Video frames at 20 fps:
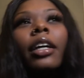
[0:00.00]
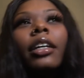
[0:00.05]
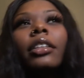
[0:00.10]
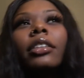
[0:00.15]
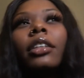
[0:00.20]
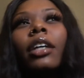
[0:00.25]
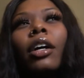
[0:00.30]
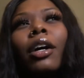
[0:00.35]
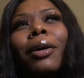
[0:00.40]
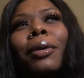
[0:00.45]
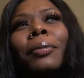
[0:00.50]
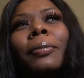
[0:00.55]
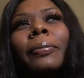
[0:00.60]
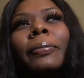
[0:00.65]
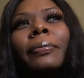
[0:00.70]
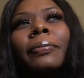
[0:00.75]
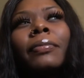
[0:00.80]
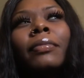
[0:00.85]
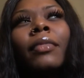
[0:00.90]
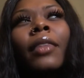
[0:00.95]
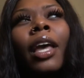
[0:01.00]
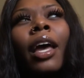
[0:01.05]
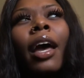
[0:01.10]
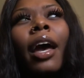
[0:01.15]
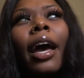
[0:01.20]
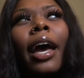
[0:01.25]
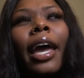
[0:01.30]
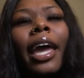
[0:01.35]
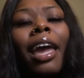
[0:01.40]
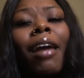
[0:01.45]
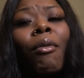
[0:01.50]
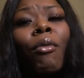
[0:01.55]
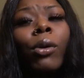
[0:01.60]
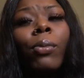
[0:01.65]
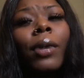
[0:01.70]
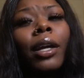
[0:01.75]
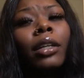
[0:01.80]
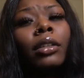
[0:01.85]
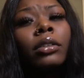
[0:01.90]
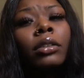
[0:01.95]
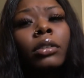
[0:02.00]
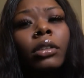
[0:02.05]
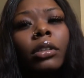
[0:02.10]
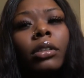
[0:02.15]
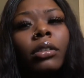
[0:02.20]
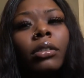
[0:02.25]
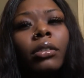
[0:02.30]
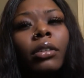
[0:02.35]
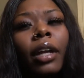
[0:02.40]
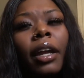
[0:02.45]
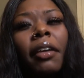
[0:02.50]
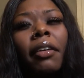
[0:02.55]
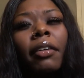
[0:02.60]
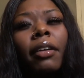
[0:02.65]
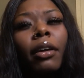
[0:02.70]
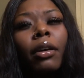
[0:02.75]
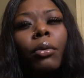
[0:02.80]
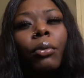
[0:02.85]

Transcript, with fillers: So I had went back to school and